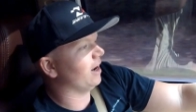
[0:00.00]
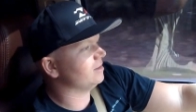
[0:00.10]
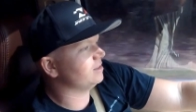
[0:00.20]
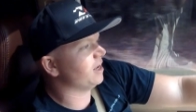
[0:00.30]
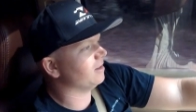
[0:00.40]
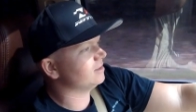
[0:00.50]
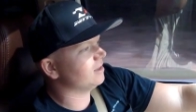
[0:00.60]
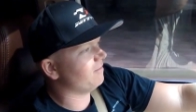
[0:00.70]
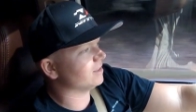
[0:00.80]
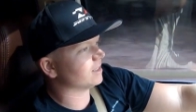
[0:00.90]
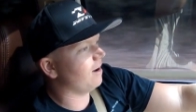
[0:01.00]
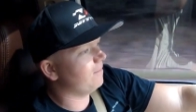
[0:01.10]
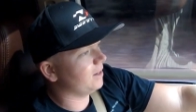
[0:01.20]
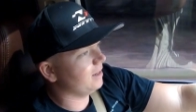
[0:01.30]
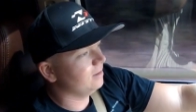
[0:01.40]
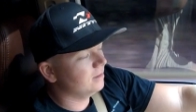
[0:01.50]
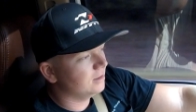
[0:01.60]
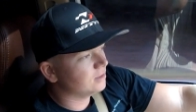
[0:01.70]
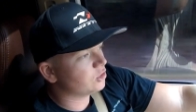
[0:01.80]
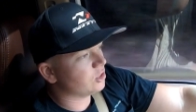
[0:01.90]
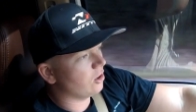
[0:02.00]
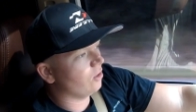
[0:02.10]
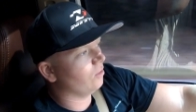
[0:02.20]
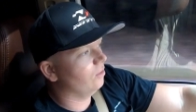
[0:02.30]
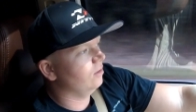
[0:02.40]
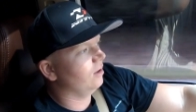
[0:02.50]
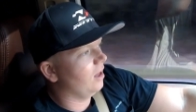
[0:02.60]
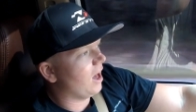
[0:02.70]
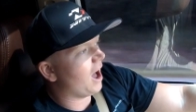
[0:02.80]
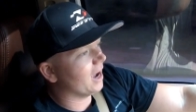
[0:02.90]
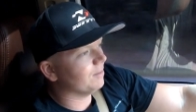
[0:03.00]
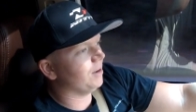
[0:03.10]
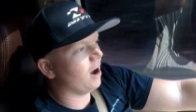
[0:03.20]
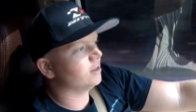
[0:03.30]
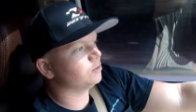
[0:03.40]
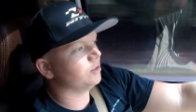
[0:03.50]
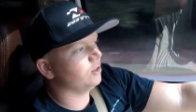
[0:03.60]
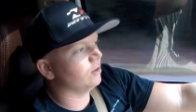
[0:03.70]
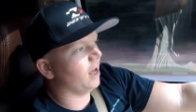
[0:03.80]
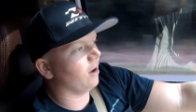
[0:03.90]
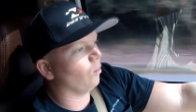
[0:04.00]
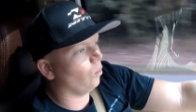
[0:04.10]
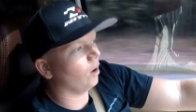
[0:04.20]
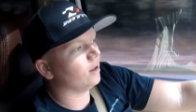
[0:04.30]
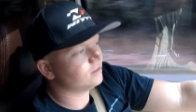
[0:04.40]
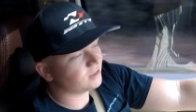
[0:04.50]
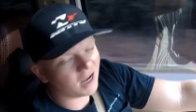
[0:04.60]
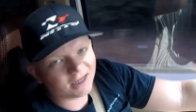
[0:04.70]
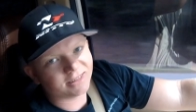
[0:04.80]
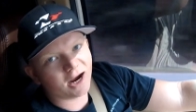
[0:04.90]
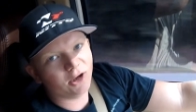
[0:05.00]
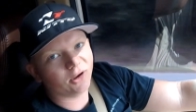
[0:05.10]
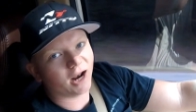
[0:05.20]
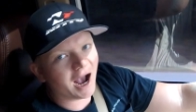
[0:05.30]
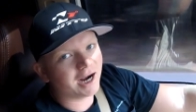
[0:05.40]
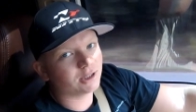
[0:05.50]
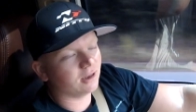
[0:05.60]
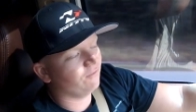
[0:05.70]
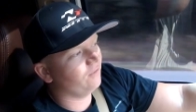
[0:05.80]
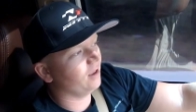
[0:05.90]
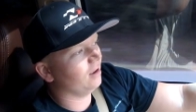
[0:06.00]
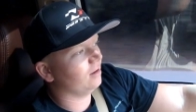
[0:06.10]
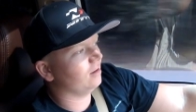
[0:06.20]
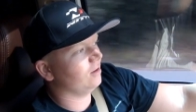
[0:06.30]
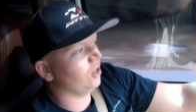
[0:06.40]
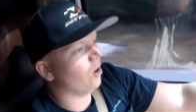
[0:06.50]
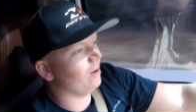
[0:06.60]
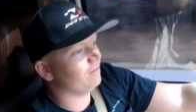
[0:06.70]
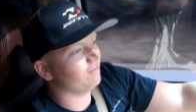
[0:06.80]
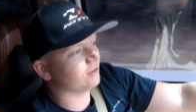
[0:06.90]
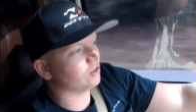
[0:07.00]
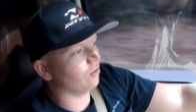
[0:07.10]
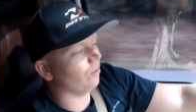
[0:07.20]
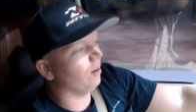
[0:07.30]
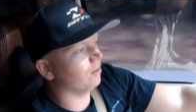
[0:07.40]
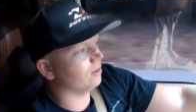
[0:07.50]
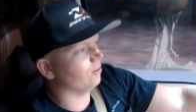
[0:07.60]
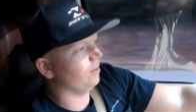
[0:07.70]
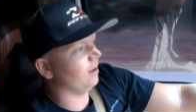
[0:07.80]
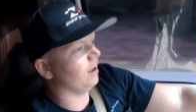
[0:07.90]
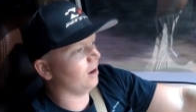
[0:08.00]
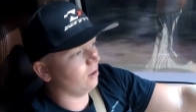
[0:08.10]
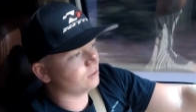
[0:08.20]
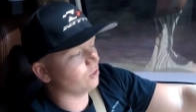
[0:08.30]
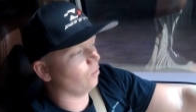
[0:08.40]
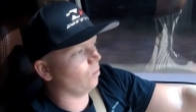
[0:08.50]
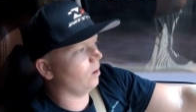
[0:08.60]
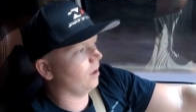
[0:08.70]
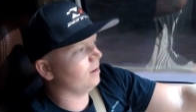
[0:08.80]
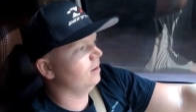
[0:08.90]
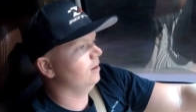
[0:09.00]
like selling stuff as a company, so I can be honest with you, like what size tire you can actually fit, you know, even if it's going to rub a little bit, and also what